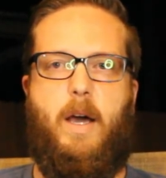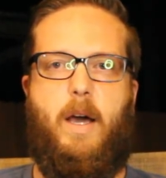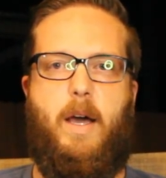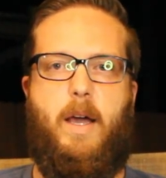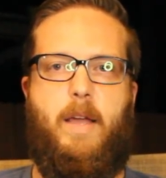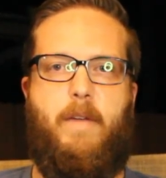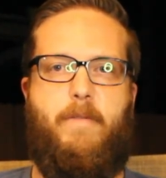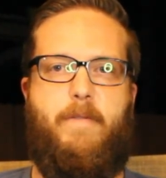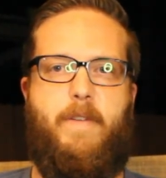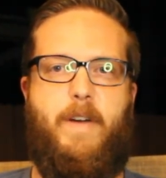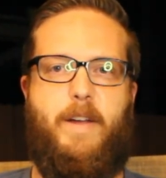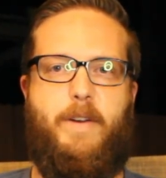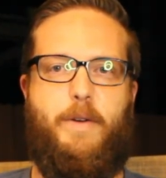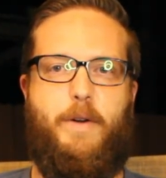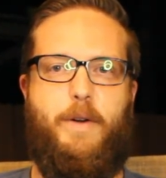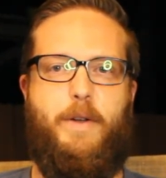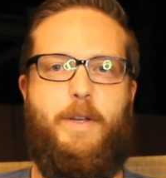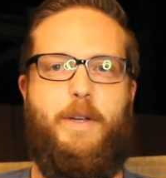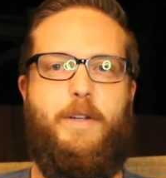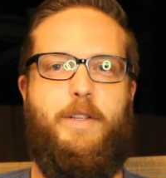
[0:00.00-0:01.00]
In fact,
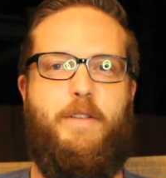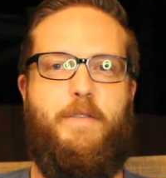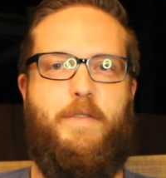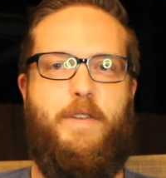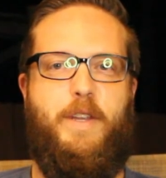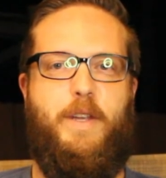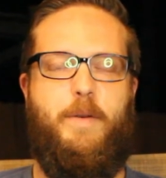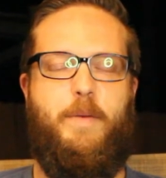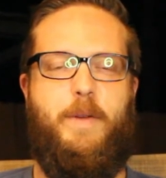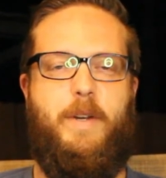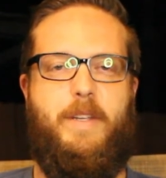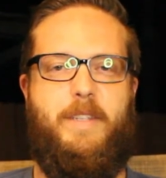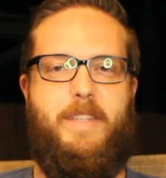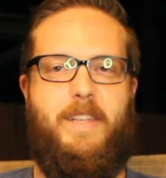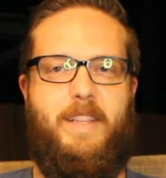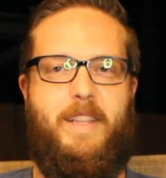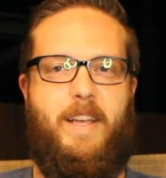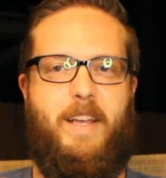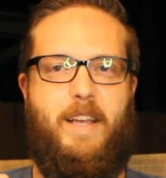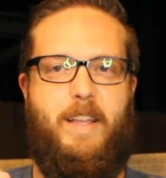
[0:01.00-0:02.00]
earlier in the video when I
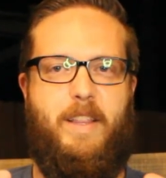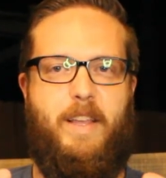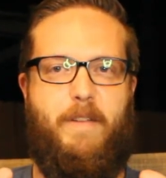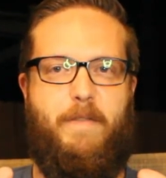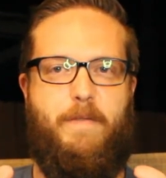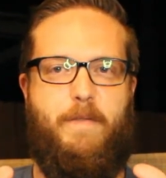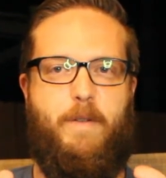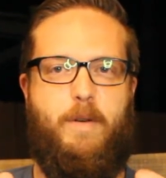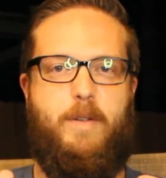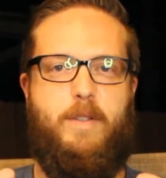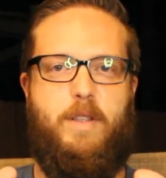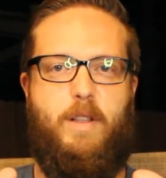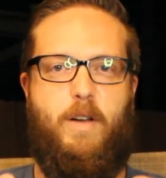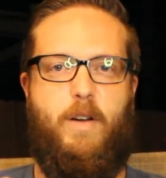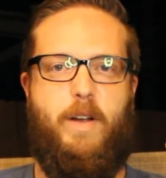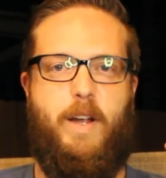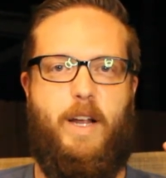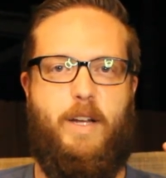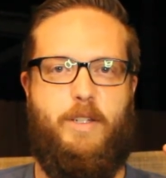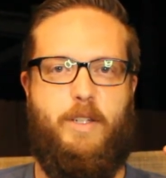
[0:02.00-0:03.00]
said that first
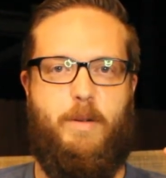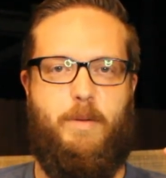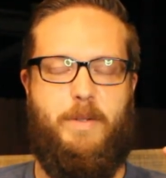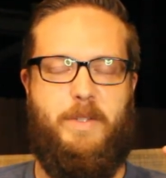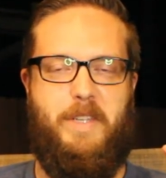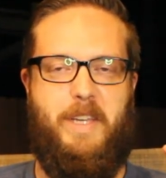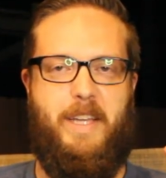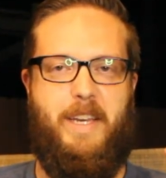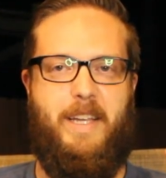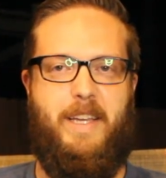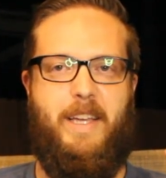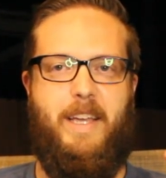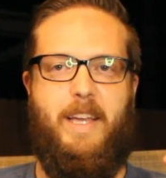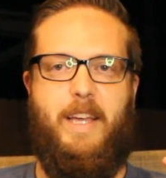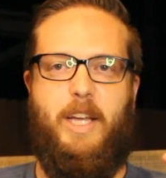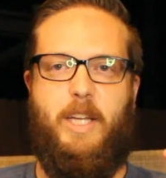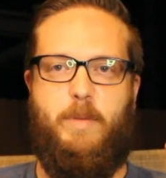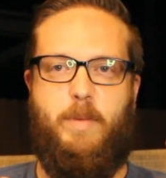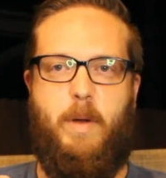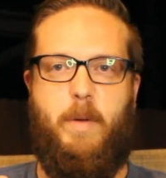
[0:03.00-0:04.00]
long ash I was getting,
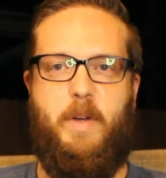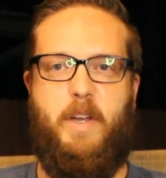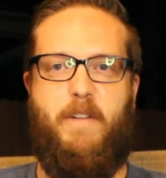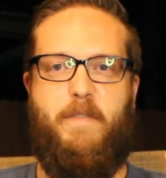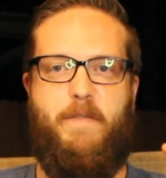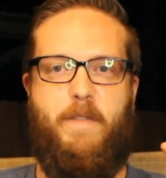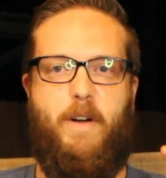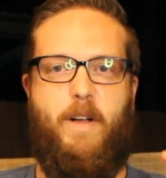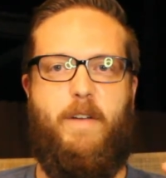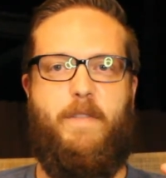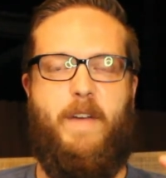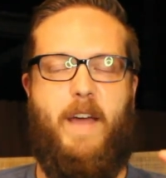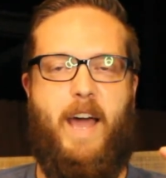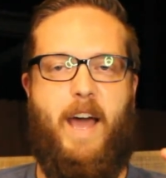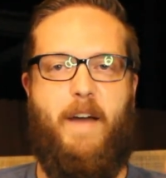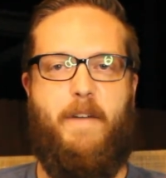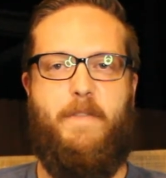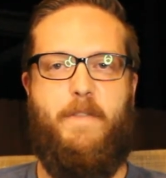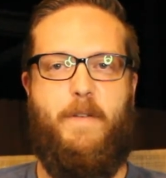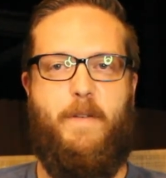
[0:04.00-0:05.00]
it's probably going to fall off
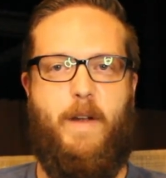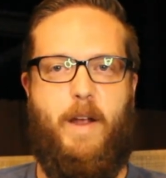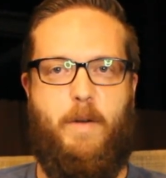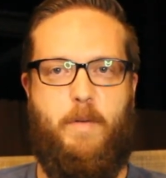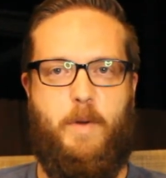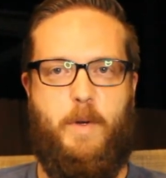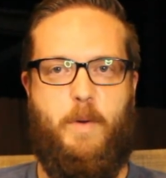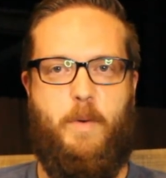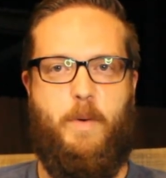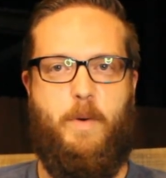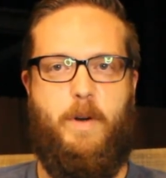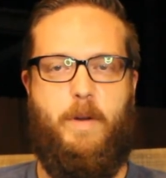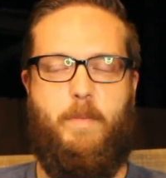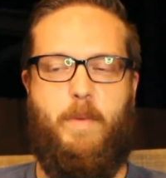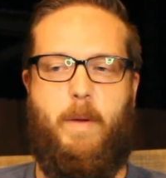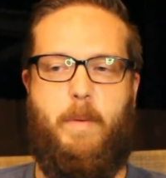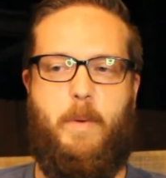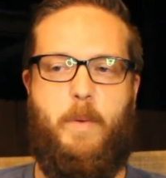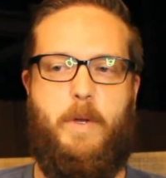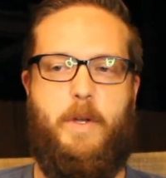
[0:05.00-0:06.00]
after I recorded.
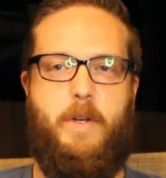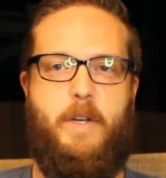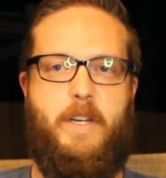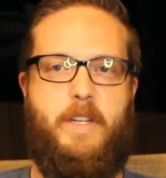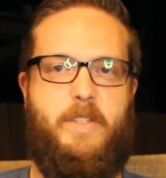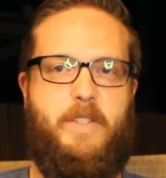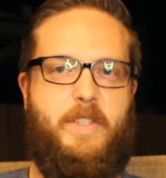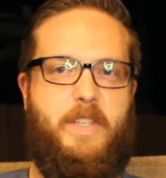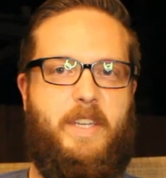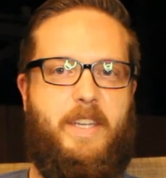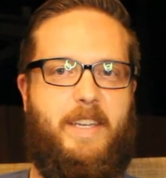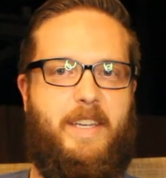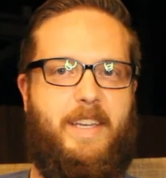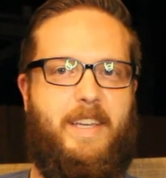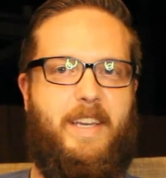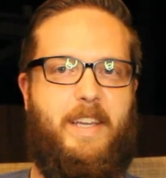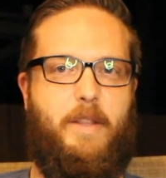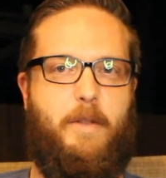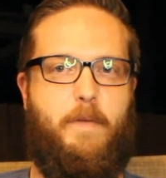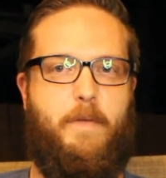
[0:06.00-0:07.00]
Probably what you're going to
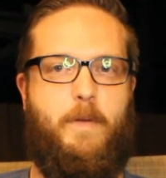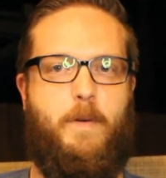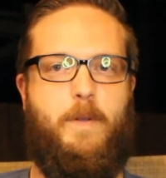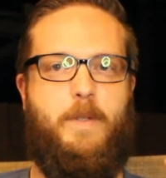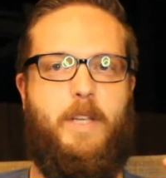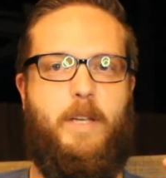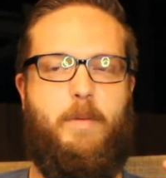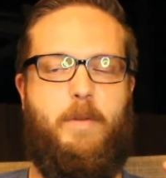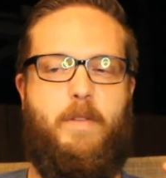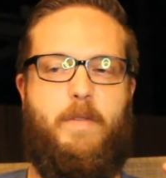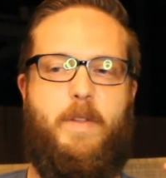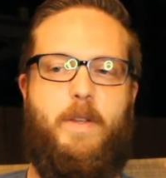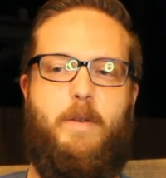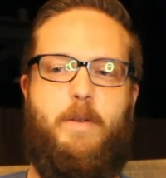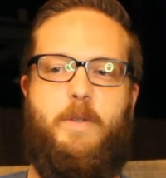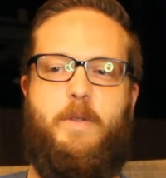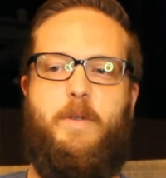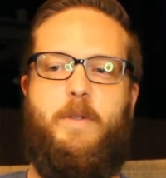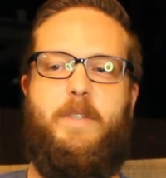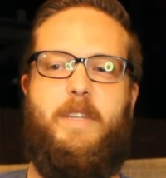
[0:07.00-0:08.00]
see in the first segment of the video,
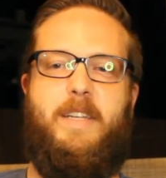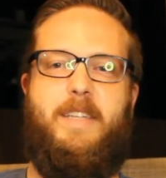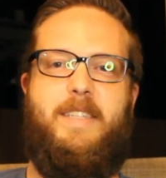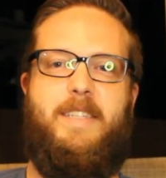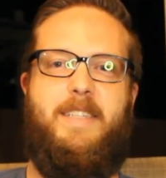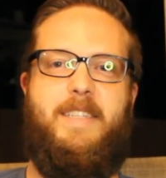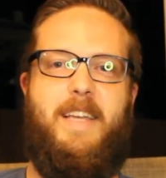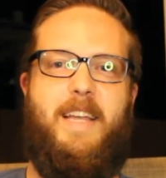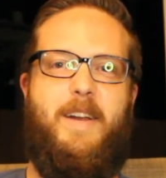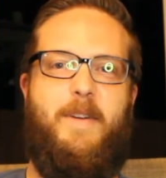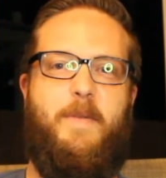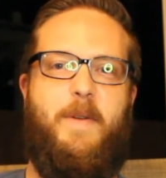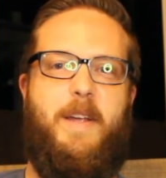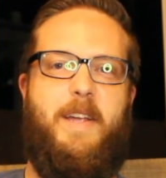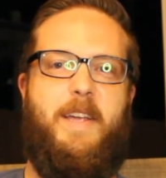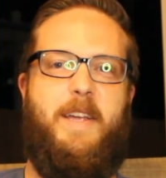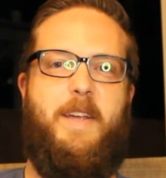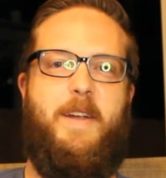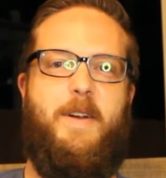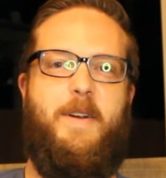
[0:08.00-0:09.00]
as soon as I set it
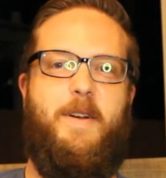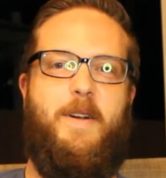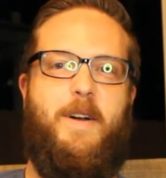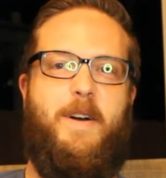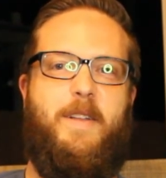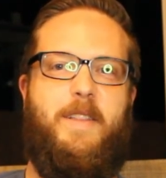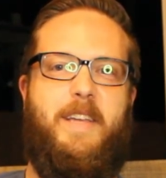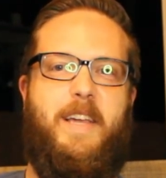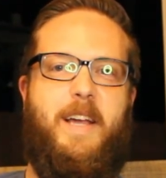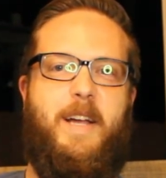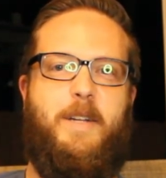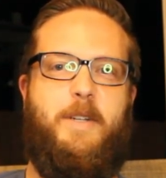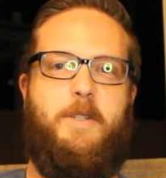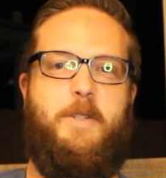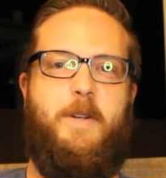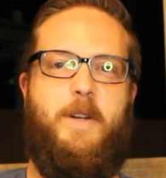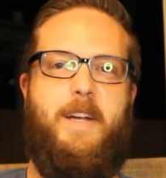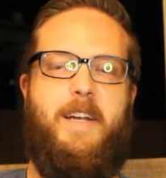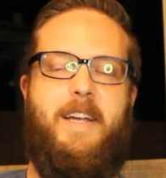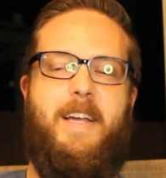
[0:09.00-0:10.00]
right here on the
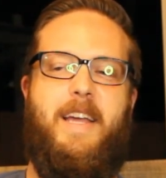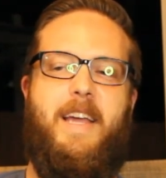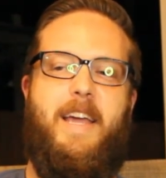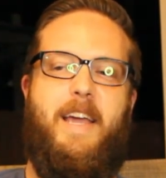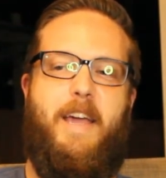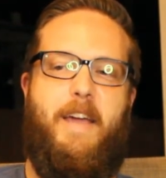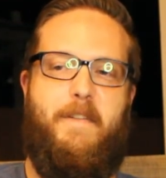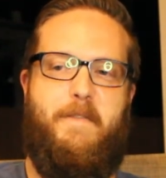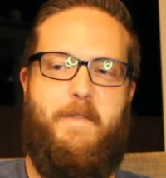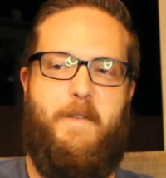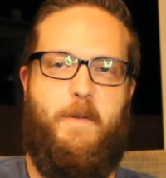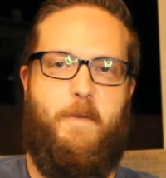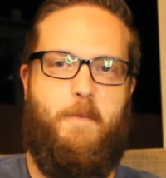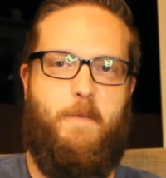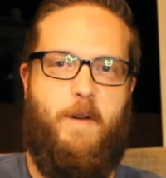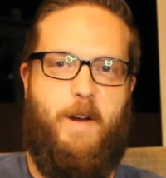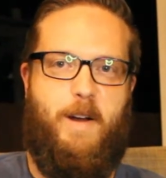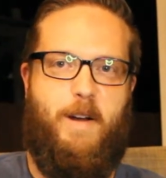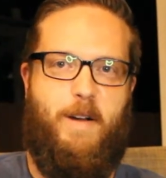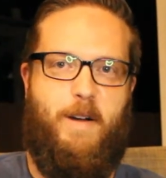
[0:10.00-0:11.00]
ashtray, it fell
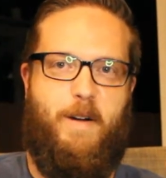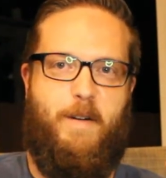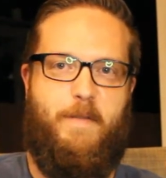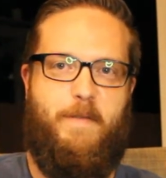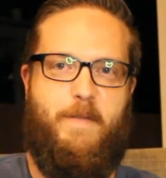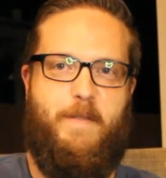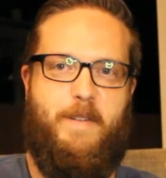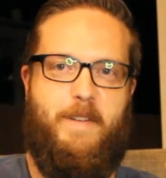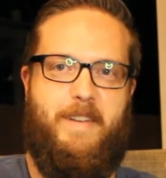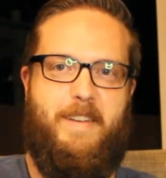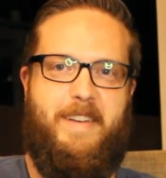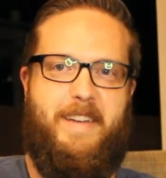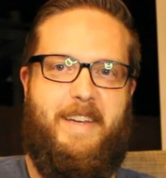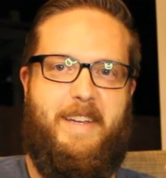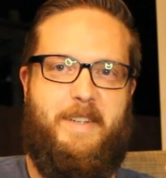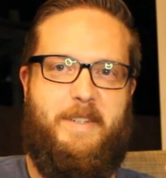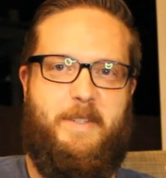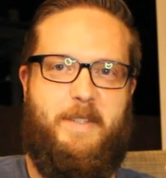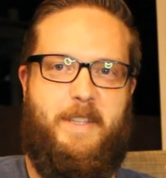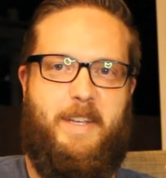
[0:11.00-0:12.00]
right off
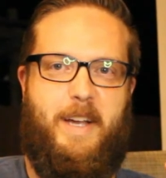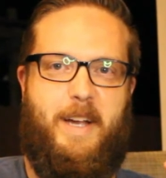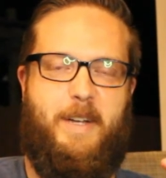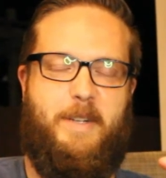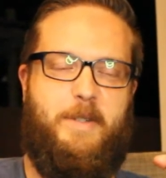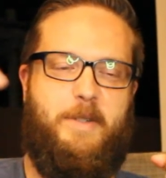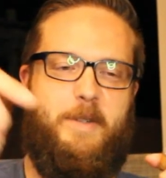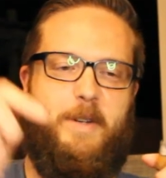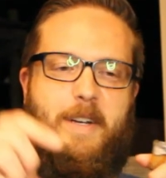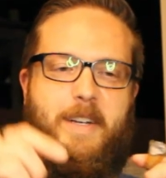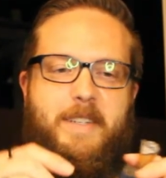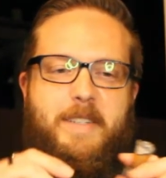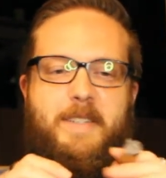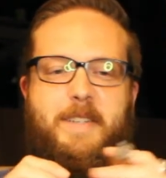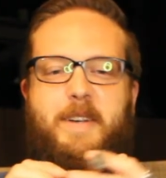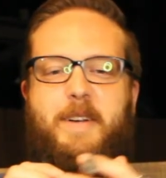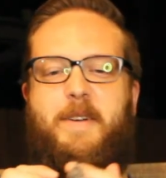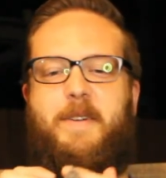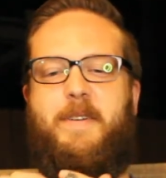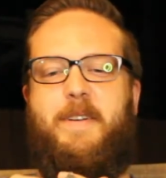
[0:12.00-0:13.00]
into the ashtray.
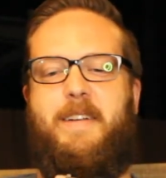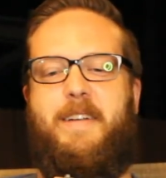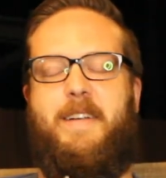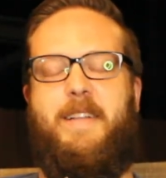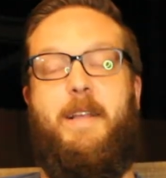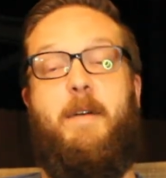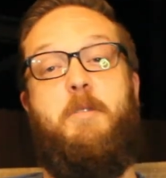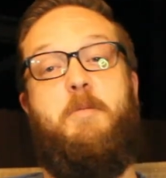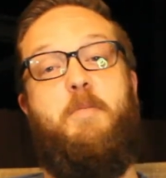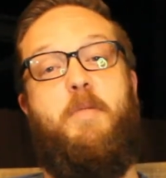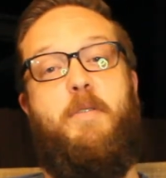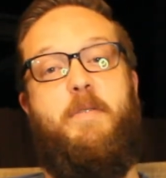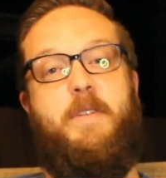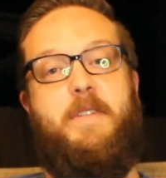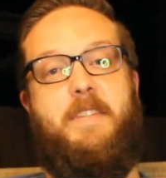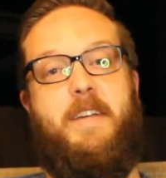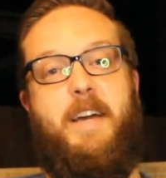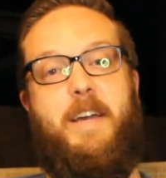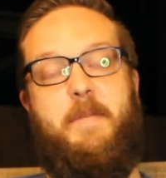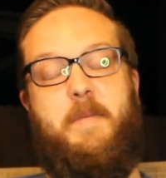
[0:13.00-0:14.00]
So that was
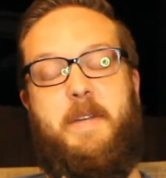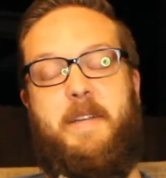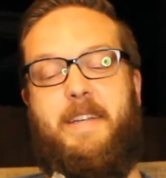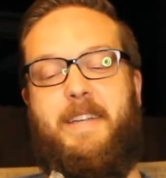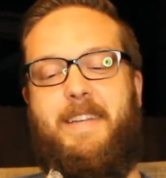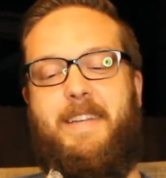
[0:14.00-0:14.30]
perfect timing.